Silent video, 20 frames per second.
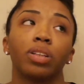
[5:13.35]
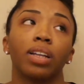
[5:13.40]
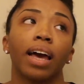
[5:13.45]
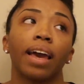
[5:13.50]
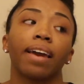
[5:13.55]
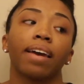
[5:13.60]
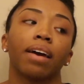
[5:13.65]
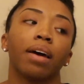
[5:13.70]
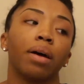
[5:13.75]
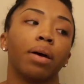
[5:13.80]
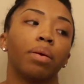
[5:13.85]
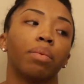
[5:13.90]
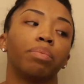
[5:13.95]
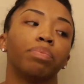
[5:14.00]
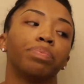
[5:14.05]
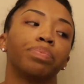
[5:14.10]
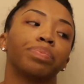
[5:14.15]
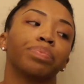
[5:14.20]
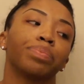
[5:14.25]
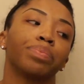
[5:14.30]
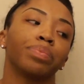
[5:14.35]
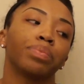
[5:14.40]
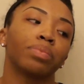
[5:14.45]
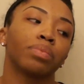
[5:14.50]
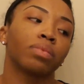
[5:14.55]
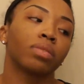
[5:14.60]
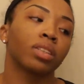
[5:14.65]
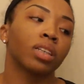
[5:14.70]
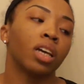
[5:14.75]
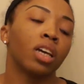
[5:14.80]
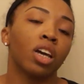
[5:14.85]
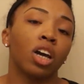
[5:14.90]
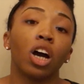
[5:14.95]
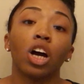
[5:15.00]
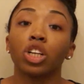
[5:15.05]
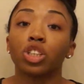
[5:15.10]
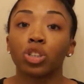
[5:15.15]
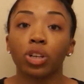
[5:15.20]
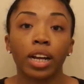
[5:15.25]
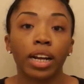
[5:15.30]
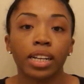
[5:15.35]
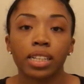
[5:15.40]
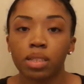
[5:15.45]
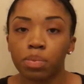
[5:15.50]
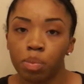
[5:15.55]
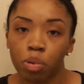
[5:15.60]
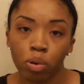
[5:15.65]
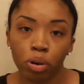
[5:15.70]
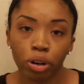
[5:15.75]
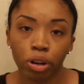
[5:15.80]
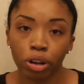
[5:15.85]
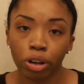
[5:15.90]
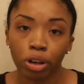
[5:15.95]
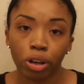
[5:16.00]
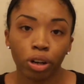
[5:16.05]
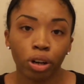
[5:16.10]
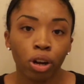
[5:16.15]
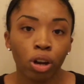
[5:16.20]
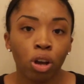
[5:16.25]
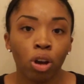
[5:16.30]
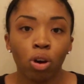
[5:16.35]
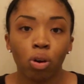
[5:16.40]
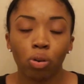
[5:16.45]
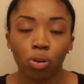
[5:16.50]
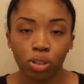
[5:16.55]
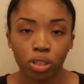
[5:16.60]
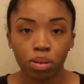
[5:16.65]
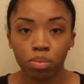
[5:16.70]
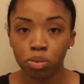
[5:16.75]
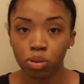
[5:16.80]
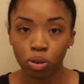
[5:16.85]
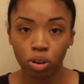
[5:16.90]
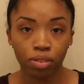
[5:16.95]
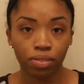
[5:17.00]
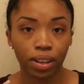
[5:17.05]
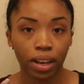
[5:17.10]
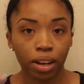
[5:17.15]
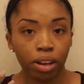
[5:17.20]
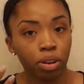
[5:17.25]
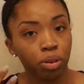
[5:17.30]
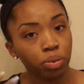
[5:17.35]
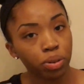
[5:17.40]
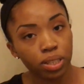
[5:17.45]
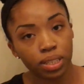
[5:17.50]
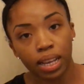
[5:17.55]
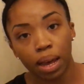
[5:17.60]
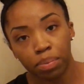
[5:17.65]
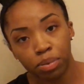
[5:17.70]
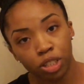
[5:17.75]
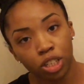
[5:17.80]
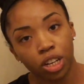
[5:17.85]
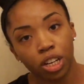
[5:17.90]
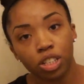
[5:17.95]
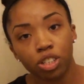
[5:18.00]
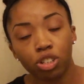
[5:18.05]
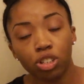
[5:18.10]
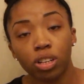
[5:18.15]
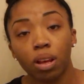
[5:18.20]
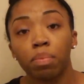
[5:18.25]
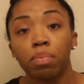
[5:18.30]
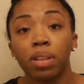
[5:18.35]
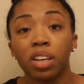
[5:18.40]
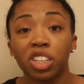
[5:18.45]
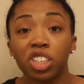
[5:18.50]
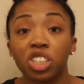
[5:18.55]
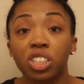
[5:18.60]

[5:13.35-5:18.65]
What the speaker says: like a transporter or some sort of like receptionist or something,